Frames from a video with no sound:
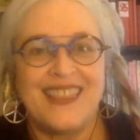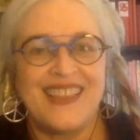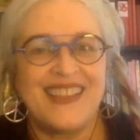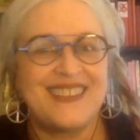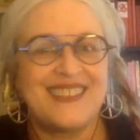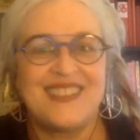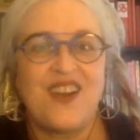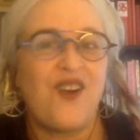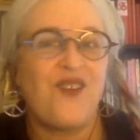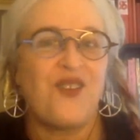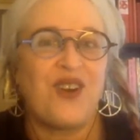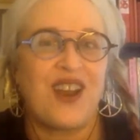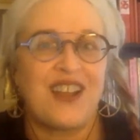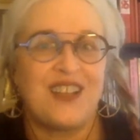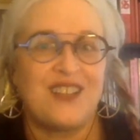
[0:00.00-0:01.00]
It's not
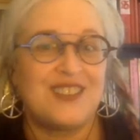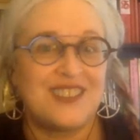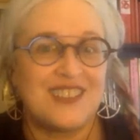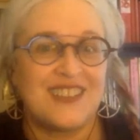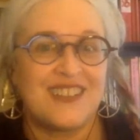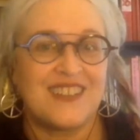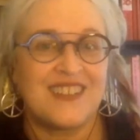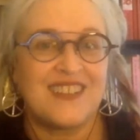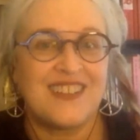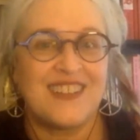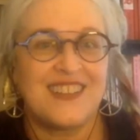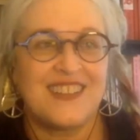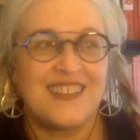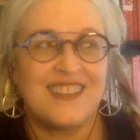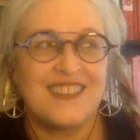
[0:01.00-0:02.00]
what I used to
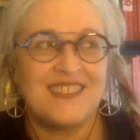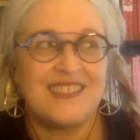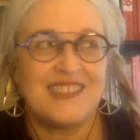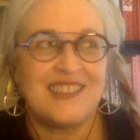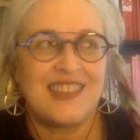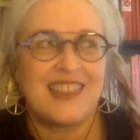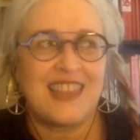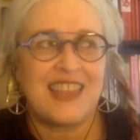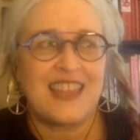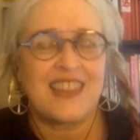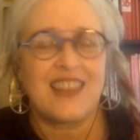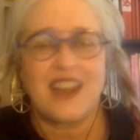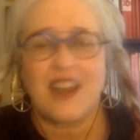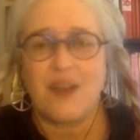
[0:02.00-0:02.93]
think that I